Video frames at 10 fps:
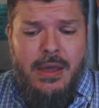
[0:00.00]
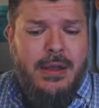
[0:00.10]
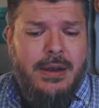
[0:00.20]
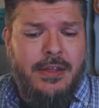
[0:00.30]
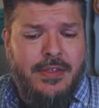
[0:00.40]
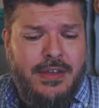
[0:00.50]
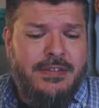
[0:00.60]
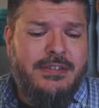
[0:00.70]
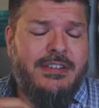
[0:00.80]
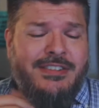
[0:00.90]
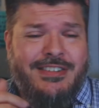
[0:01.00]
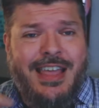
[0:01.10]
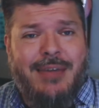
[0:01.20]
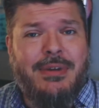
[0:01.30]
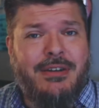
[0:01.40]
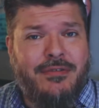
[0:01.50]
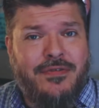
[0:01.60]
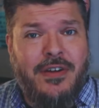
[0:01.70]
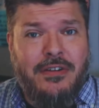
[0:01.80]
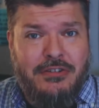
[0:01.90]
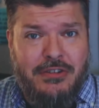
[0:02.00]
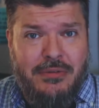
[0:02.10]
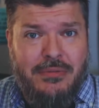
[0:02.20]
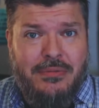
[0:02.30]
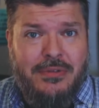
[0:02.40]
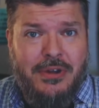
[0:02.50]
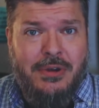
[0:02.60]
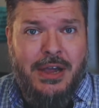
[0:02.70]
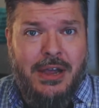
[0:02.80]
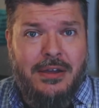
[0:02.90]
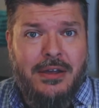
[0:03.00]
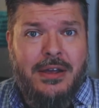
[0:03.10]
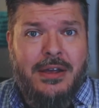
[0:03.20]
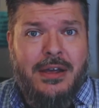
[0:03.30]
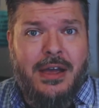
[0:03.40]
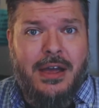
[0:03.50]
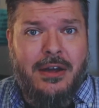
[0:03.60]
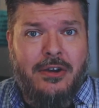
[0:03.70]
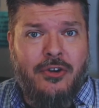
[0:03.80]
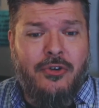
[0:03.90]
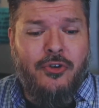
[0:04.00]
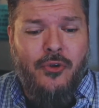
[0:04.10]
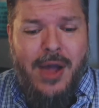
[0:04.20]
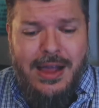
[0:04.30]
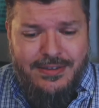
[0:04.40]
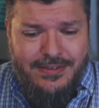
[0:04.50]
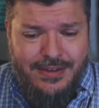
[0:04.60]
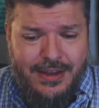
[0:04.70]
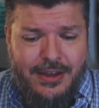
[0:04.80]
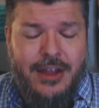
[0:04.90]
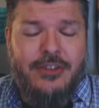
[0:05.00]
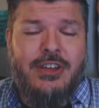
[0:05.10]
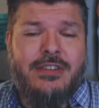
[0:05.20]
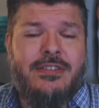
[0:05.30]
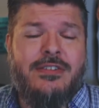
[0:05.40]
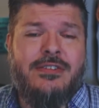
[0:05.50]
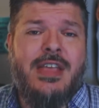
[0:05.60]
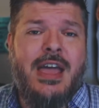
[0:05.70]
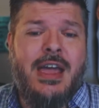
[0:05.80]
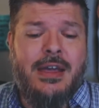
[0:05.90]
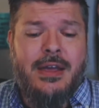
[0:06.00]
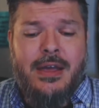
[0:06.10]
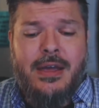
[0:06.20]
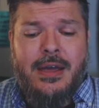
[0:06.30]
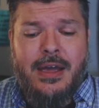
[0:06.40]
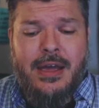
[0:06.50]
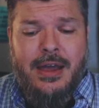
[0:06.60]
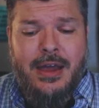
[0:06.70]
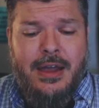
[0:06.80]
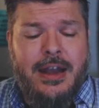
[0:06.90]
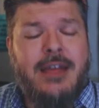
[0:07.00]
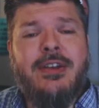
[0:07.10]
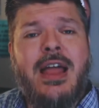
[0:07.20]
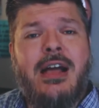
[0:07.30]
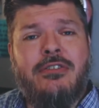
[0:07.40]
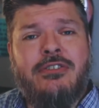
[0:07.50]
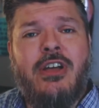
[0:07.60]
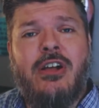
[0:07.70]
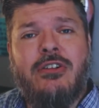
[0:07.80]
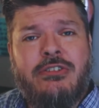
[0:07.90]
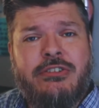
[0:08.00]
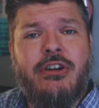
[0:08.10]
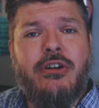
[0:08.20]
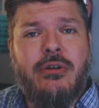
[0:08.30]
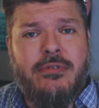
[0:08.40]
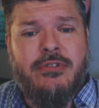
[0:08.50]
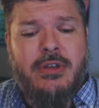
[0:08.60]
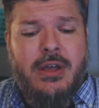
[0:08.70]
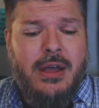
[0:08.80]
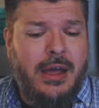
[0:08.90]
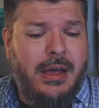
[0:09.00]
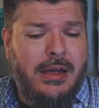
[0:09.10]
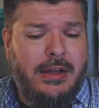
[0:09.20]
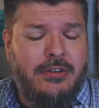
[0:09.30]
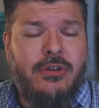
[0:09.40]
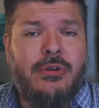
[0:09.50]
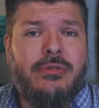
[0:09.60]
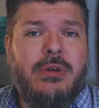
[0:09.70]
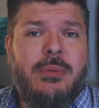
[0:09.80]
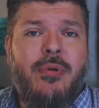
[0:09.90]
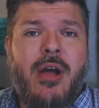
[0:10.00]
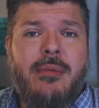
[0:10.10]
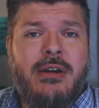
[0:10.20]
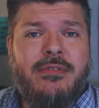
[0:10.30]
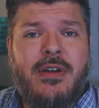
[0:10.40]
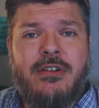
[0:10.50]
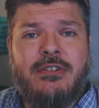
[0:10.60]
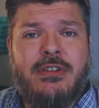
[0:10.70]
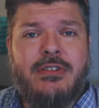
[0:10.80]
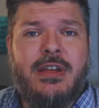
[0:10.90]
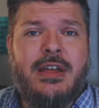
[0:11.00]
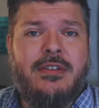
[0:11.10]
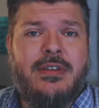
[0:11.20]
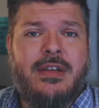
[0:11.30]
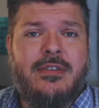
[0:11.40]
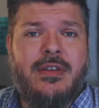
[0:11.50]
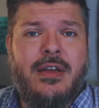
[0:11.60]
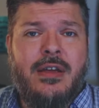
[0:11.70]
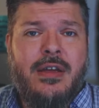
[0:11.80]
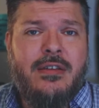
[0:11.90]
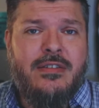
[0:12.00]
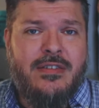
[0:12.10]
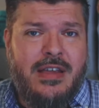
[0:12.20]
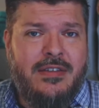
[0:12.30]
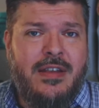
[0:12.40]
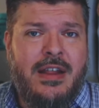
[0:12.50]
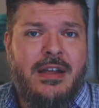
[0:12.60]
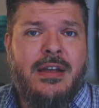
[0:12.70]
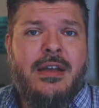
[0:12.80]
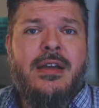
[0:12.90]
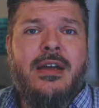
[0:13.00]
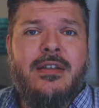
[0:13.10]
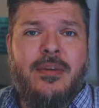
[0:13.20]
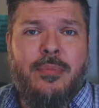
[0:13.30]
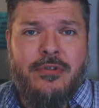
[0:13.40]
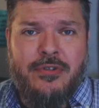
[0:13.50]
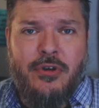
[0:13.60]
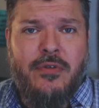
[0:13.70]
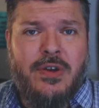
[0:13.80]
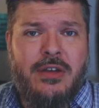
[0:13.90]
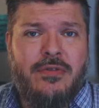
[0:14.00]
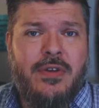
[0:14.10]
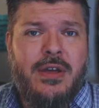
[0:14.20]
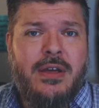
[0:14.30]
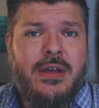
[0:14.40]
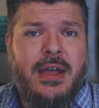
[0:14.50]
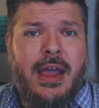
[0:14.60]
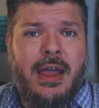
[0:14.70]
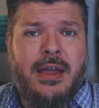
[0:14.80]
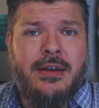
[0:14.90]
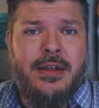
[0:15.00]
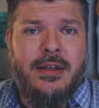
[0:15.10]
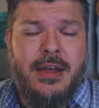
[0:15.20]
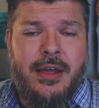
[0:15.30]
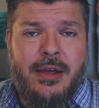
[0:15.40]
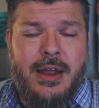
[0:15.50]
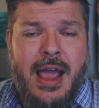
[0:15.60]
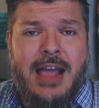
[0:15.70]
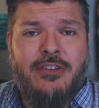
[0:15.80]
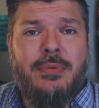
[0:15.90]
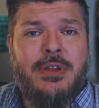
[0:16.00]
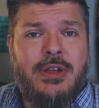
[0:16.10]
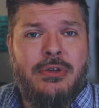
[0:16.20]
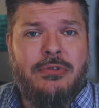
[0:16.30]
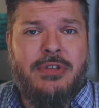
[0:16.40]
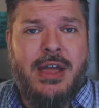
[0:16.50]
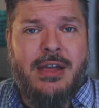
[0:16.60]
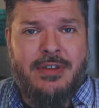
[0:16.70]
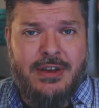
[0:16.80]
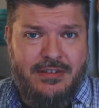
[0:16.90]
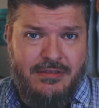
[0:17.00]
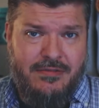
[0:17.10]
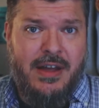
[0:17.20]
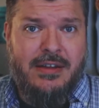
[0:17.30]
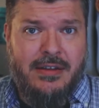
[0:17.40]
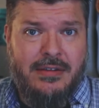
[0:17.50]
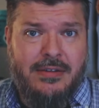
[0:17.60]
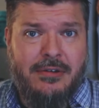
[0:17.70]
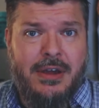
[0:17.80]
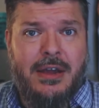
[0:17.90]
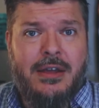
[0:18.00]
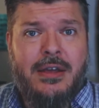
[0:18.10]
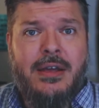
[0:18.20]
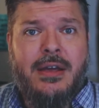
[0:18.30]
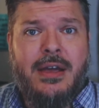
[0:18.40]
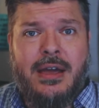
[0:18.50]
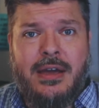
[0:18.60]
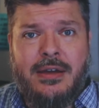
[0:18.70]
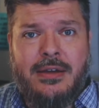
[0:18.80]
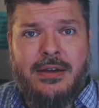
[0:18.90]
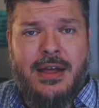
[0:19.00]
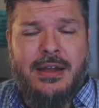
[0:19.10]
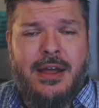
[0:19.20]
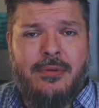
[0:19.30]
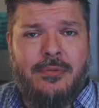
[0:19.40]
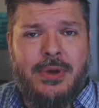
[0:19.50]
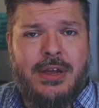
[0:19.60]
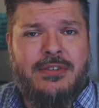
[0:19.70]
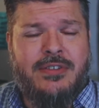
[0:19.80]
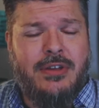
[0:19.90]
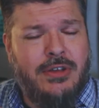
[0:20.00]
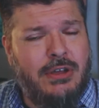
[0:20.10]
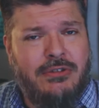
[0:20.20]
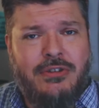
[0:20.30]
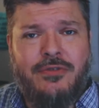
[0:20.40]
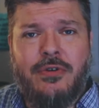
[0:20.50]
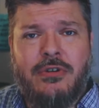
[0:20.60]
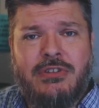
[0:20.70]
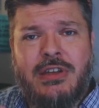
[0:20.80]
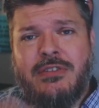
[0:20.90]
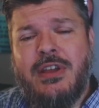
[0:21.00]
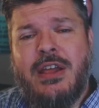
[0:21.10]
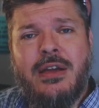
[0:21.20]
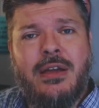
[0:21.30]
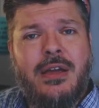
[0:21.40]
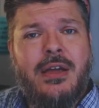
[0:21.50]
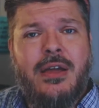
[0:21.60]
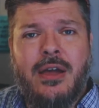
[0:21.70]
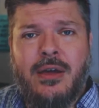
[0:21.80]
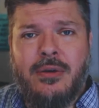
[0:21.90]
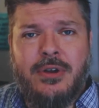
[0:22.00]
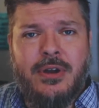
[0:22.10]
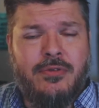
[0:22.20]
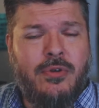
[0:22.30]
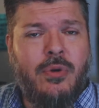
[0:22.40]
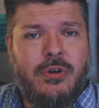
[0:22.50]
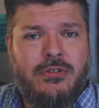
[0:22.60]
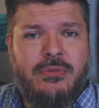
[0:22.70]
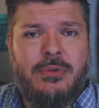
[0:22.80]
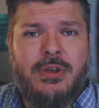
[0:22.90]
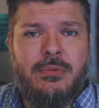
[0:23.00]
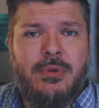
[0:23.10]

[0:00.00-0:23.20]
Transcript: Now this is a statement of function, okay? Christ in Jesus' day, and even now, salt serves 2 or 3 primary functions. It's a seasoning, it's a preservative, and it has been used as a disinfectant. Okay, and now we still use it for seasoning. Of course, we